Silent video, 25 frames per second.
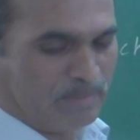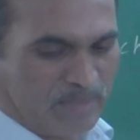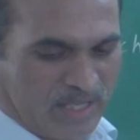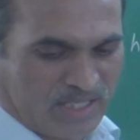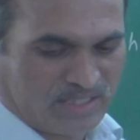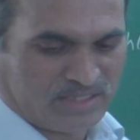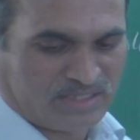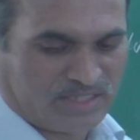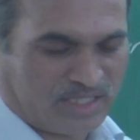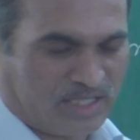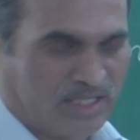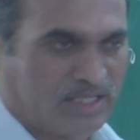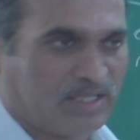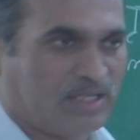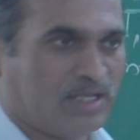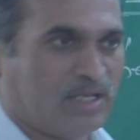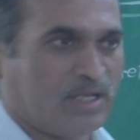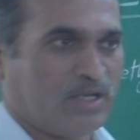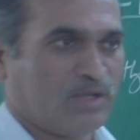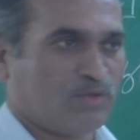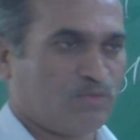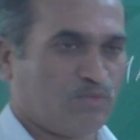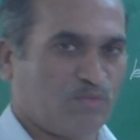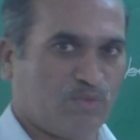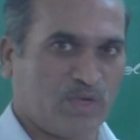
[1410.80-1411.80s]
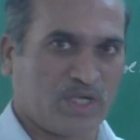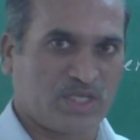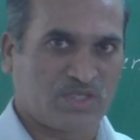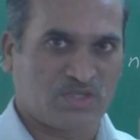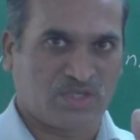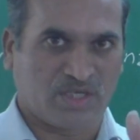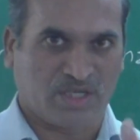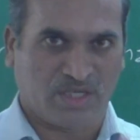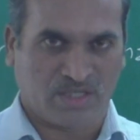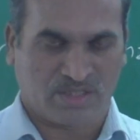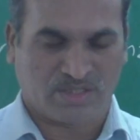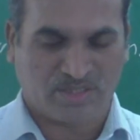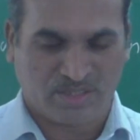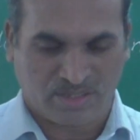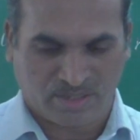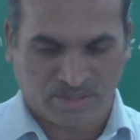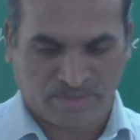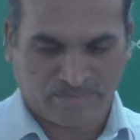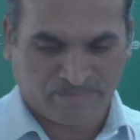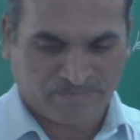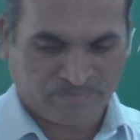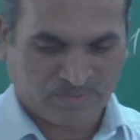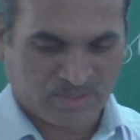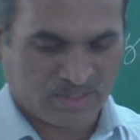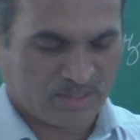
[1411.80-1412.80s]
benzene, which is
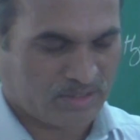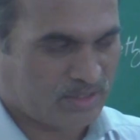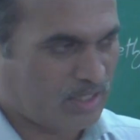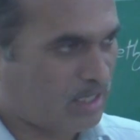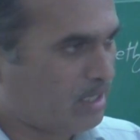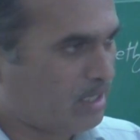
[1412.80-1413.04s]
the